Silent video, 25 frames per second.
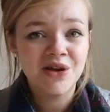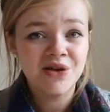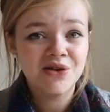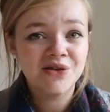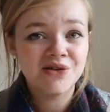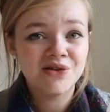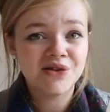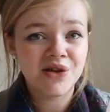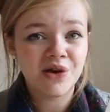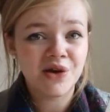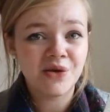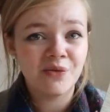
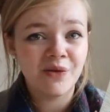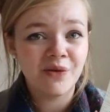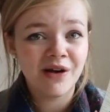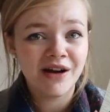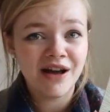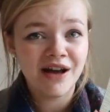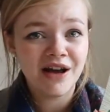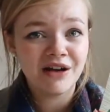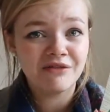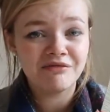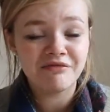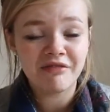So when
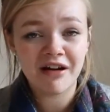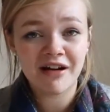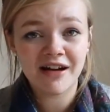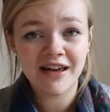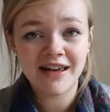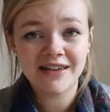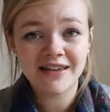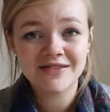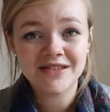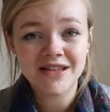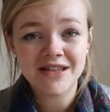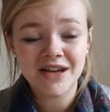it
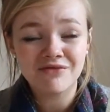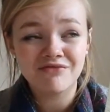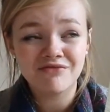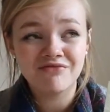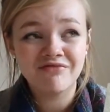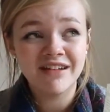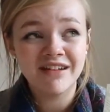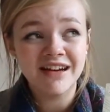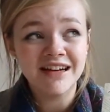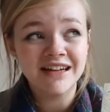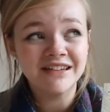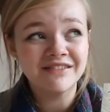arrives, I
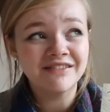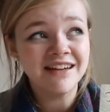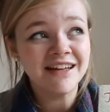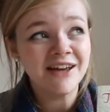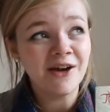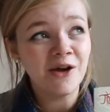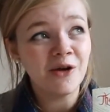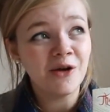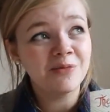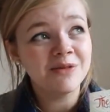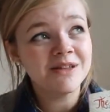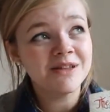really, really
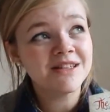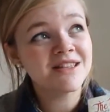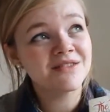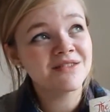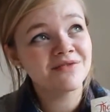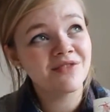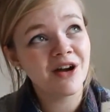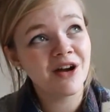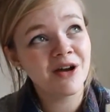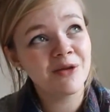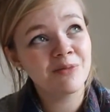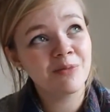hope it's the
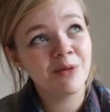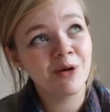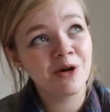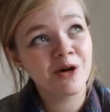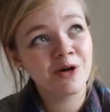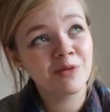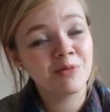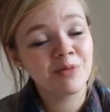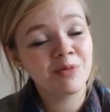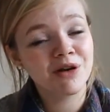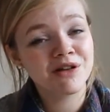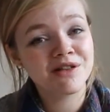right
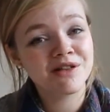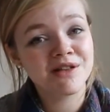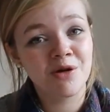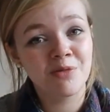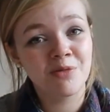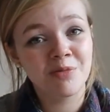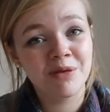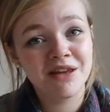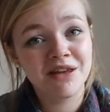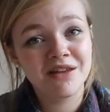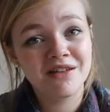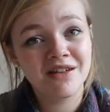book, because I'll
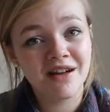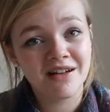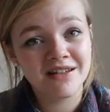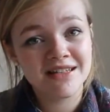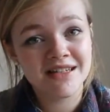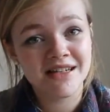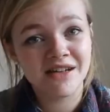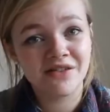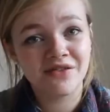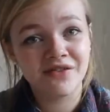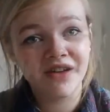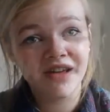be
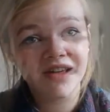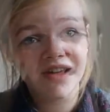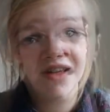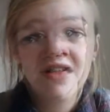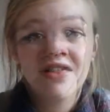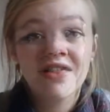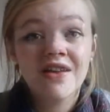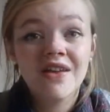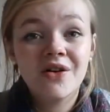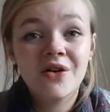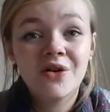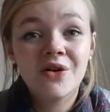gutted if it
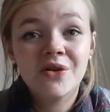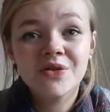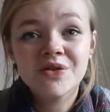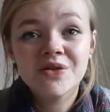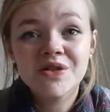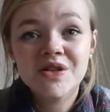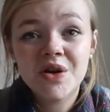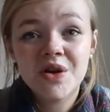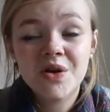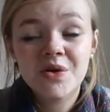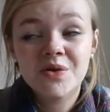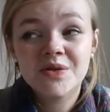isn't. There are
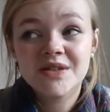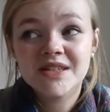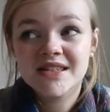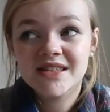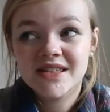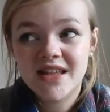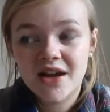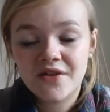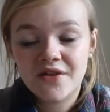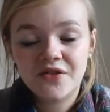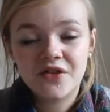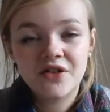also
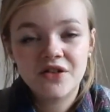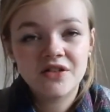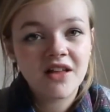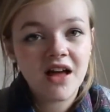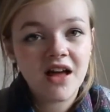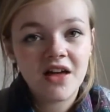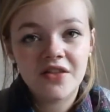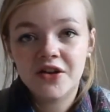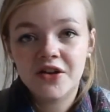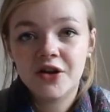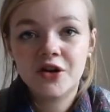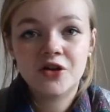several
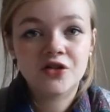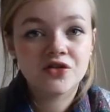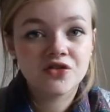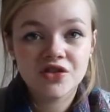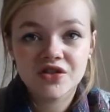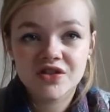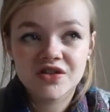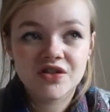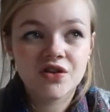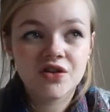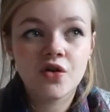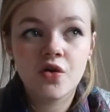other
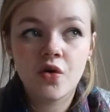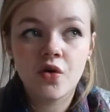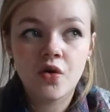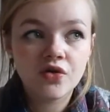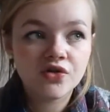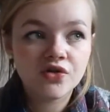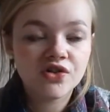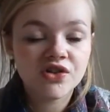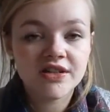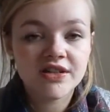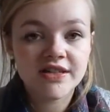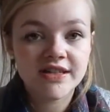just
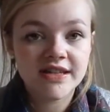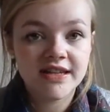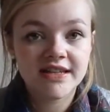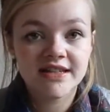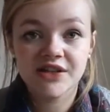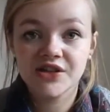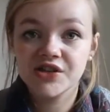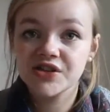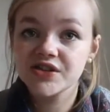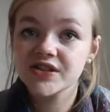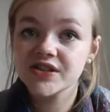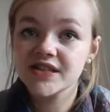gorgeous
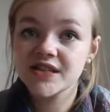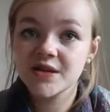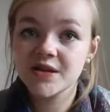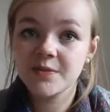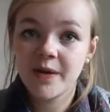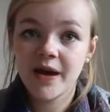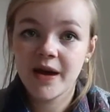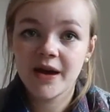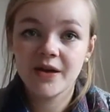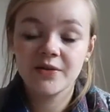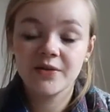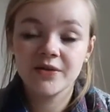editions that
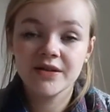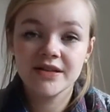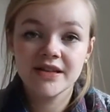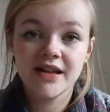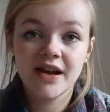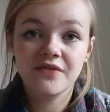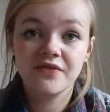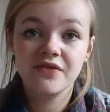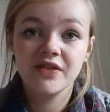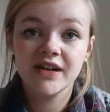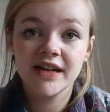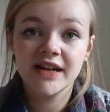Penguin
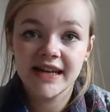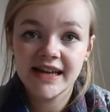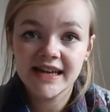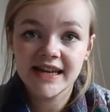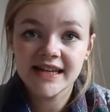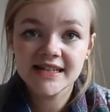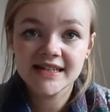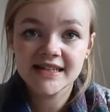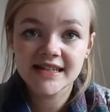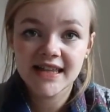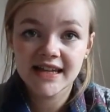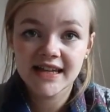have
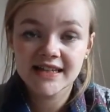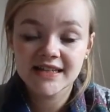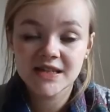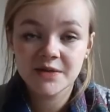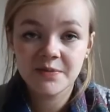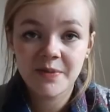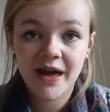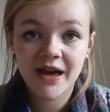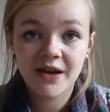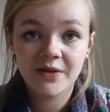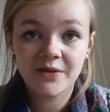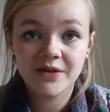released. There's the
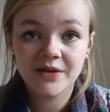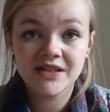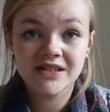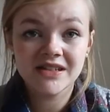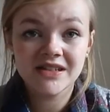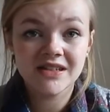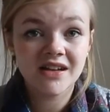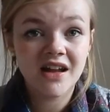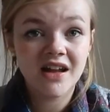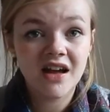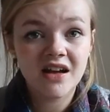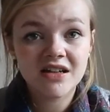Penguin
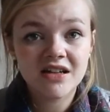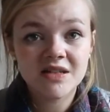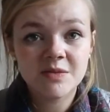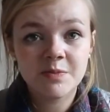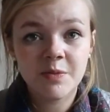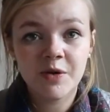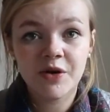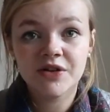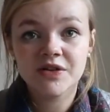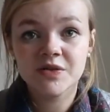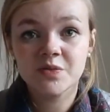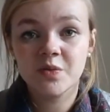Deluxe
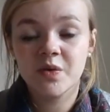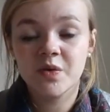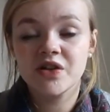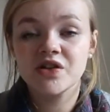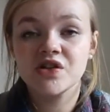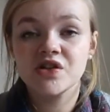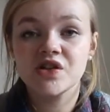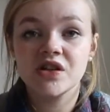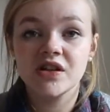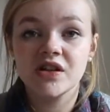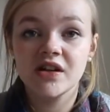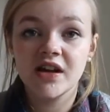books,
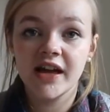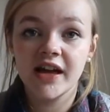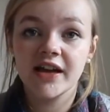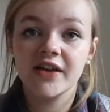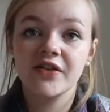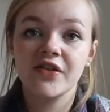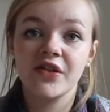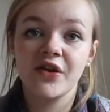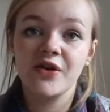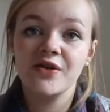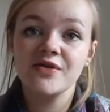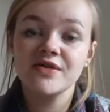which, like
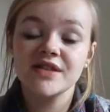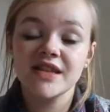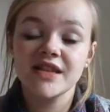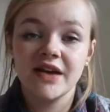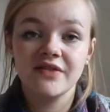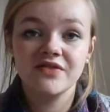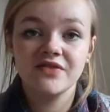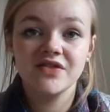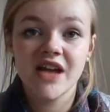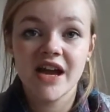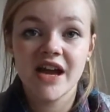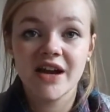those,
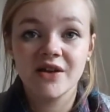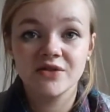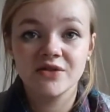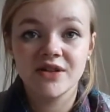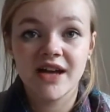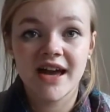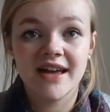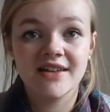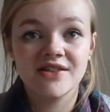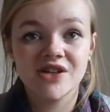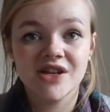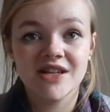have deckled
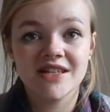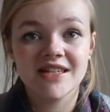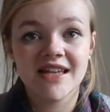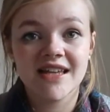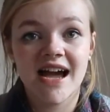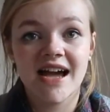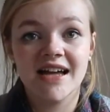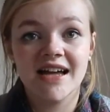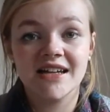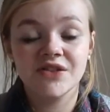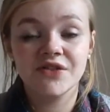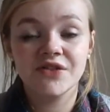edges
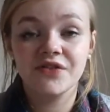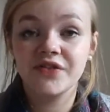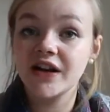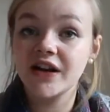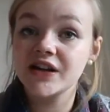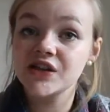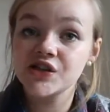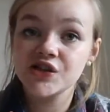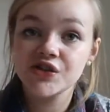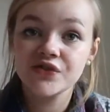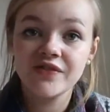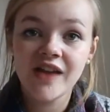and
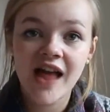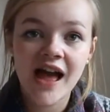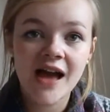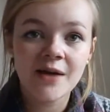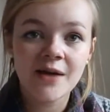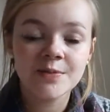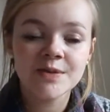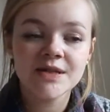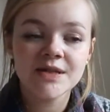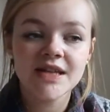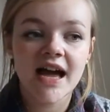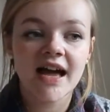French
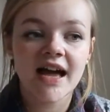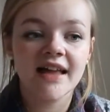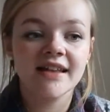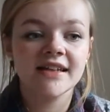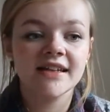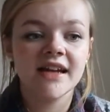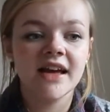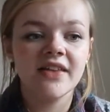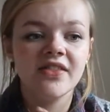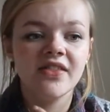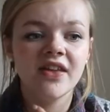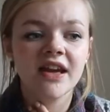flaps. And
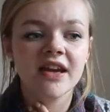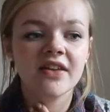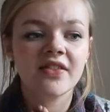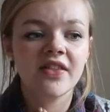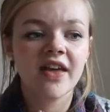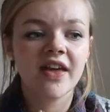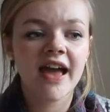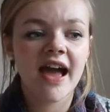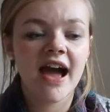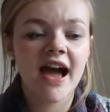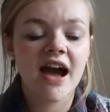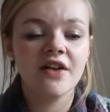I think
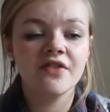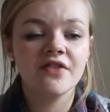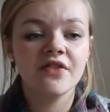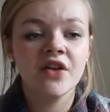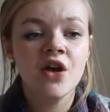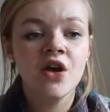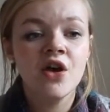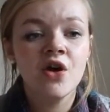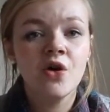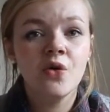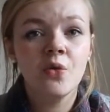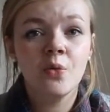they have
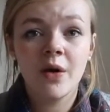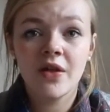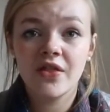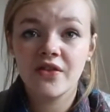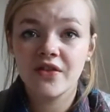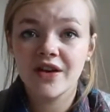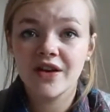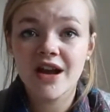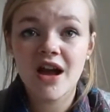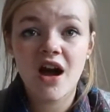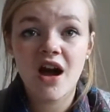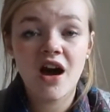
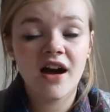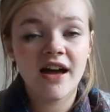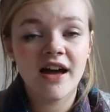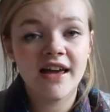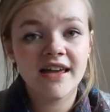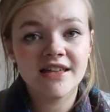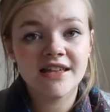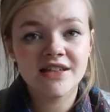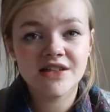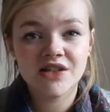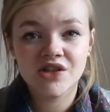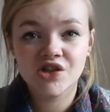Wuthering
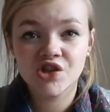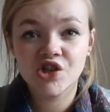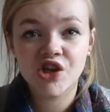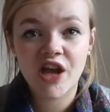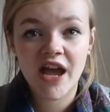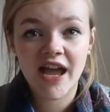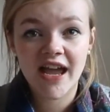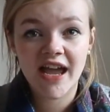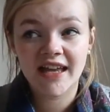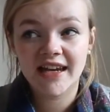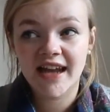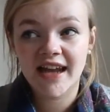Heights,
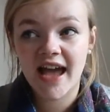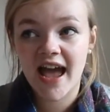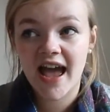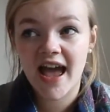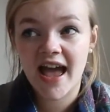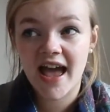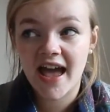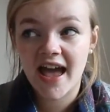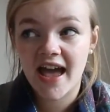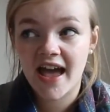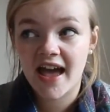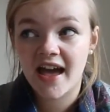Jane
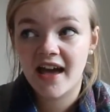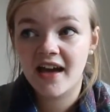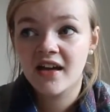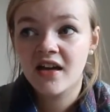Eyre.